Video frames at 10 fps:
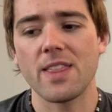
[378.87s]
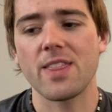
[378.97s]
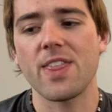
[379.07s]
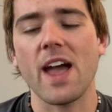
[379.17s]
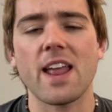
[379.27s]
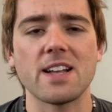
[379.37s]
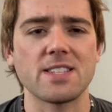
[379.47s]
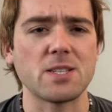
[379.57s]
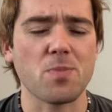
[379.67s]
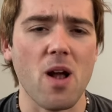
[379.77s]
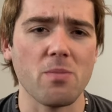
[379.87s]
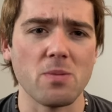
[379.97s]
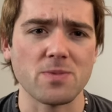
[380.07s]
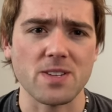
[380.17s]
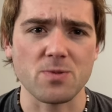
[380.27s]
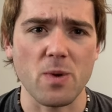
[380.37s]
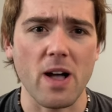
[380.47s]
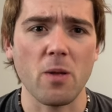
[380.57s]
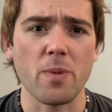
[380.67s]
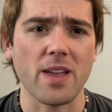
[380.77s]
that has its problems as
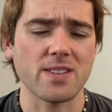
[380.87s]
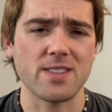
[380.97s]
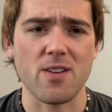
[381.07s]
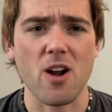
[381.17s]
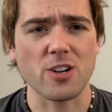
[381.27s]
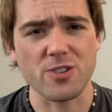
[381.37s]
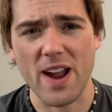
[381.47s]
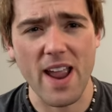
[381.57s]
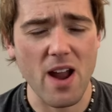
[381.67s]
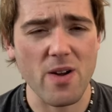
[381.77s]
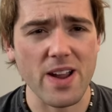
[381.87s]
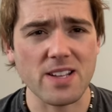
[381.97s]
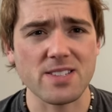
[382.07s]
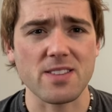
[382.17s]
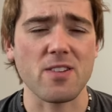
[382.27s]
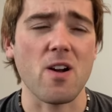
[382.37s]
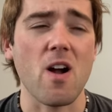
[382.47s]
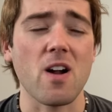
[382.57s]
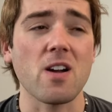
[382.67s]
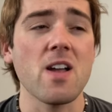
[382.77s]
well, because there are gray areas and there
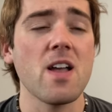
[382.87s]
are